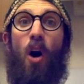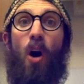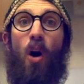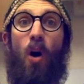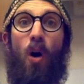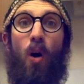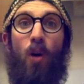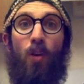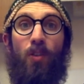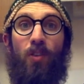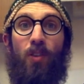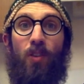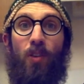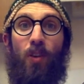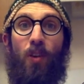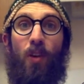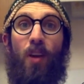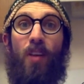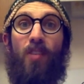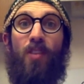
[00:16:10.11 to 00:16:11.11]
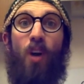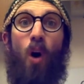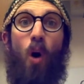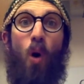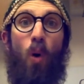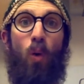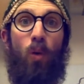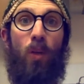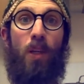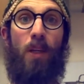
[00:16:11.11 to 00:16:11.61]
also known as
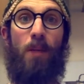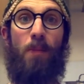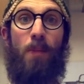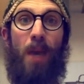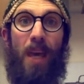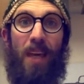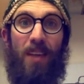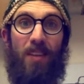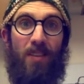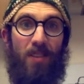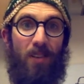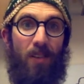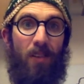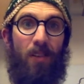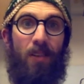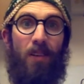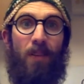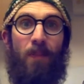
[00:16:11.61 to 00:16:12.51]
holy basil.